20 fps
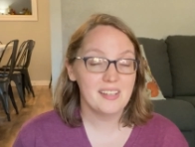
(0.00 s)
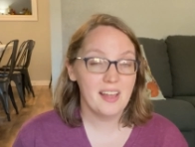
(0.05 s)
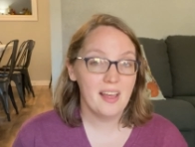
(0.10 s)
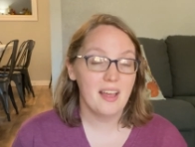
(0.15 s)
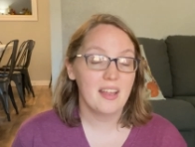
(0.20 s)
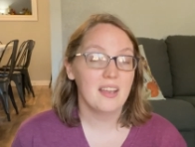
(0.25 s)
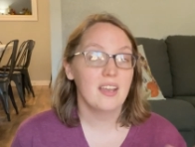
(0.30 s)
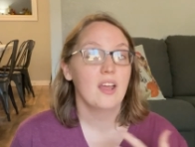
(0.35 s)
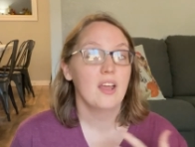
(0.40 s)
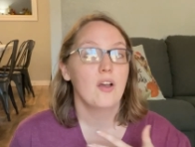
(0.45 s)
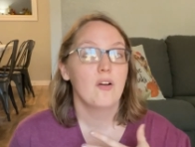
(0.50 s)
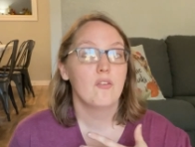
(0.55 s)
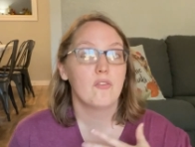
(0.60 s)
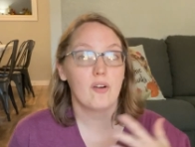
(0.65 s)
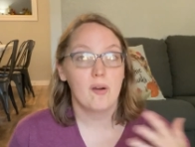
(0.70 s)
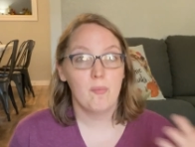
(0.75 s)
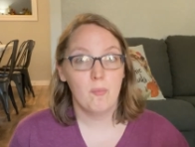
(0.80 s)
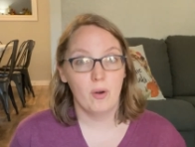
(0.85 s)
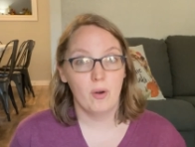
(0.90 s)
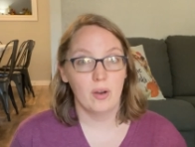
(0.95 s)
son
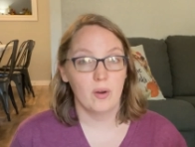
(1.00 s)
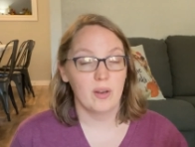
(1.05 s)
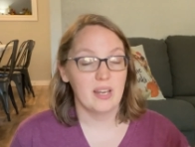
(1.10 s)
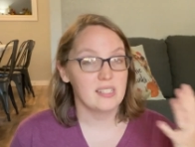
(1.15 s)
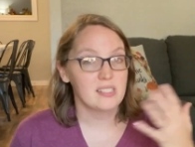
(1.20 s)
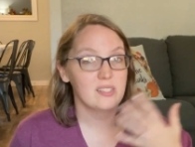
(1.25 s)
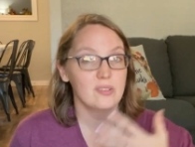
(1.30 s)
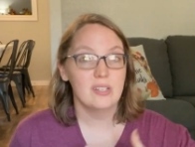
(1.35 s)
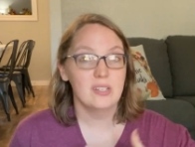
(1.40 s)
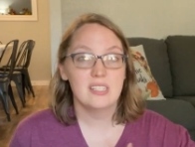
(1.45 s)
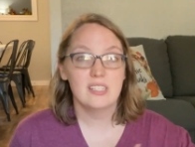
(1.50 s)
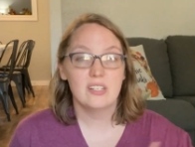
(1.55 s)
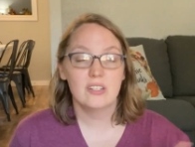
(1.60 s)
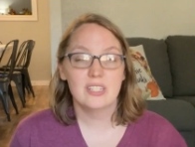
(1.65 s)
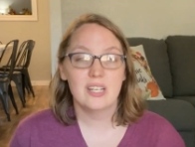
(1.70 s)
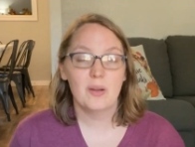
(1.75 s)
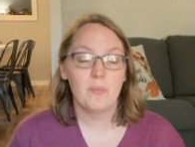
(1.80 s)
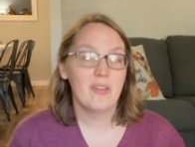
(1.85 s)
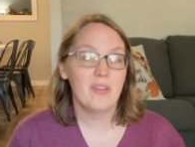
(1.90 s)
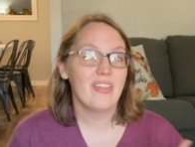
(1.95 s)
from work. As soon as they're
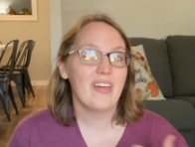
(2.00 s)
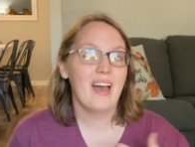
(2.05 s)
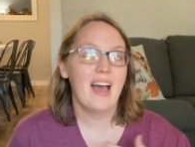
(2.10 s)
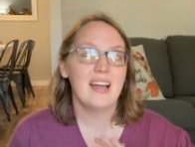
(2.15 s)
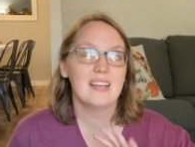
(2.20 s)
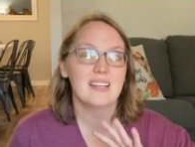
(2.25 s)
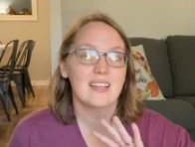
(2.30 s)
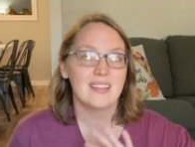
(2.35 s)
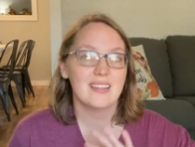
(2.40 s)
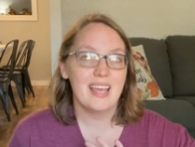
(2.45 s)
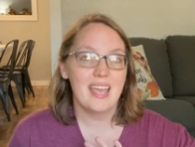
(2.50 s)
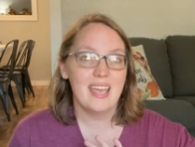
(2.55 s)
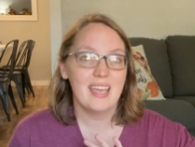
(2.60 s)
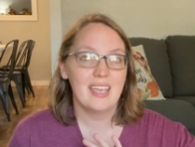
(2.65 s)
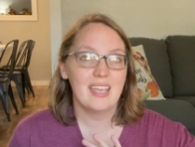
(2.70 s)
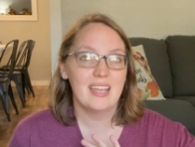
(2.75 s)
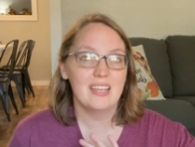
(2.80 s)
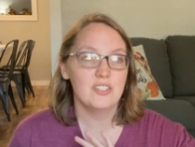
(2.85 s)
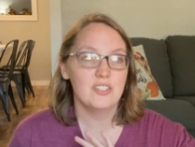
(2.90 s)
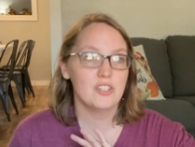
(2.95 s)
done with that, they
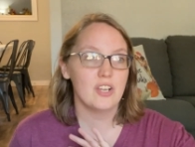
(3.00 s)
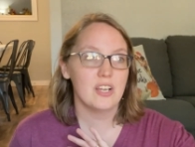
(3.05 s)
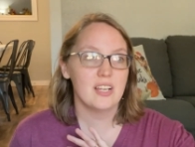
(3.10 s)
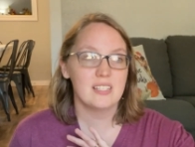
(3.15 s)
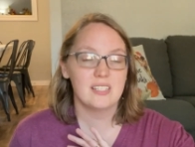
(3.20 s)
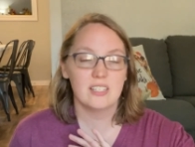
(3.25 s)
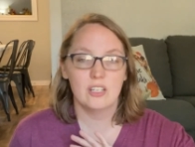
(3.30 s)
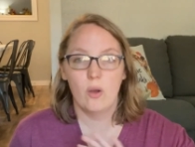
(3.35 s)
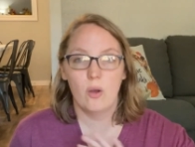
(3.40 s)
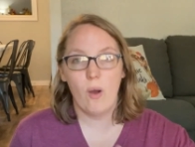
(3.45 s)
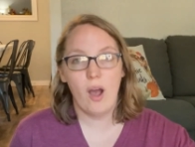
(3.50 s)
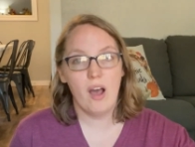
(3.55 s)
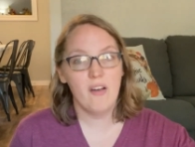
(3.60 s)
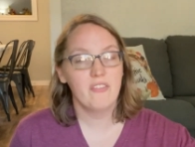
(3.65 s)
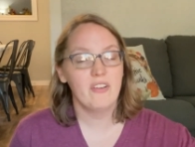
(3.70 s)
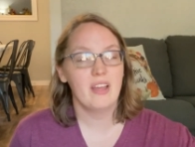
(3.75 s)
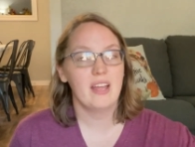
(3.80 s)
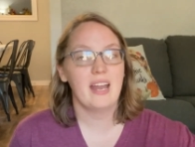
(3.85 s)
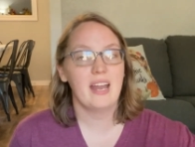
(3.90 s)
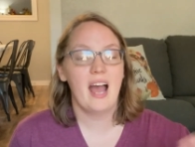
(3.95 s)
can just go
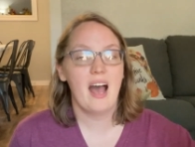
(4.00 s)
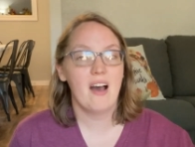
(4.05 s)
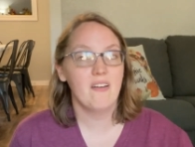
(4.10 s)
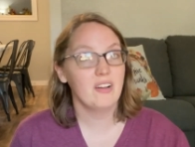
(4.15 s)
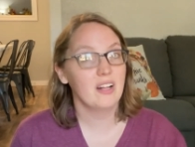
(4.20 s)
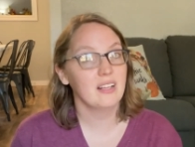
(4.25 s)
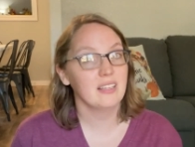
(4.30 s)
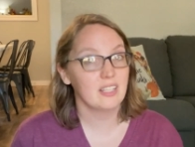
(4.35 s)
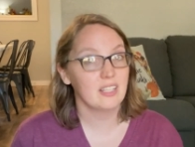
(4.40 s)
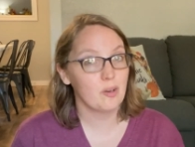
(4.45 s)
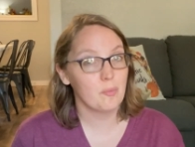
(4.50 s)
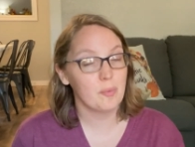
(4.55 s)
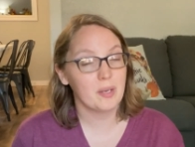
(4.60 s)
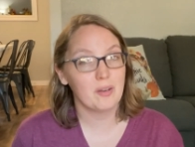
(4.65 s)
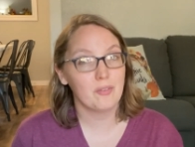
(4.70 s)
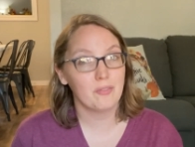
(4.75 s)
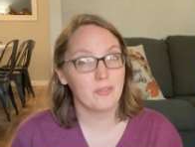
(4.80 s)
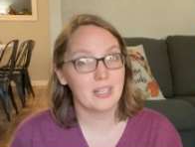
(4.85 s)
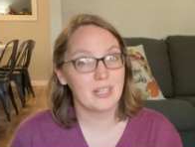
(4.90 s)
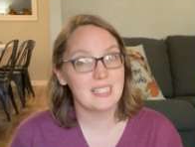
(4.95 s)
off and have a little bit
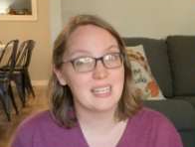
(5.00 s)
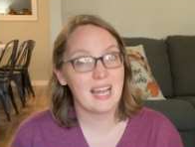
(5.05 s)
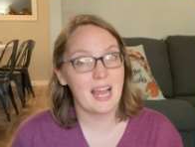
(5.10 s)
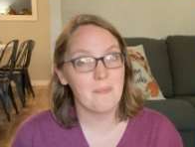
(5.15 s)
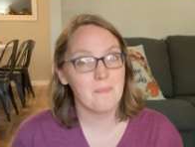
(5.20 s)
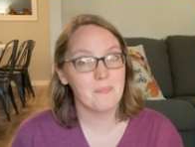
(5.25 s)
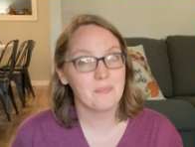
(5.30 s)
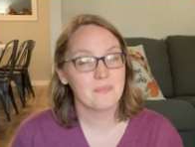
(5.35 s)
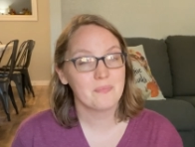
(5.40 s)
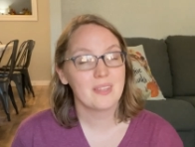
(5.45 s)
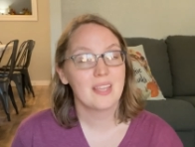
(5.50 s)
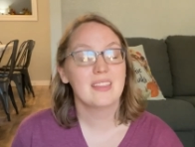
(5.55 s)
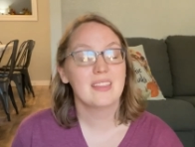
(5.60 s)
of free time.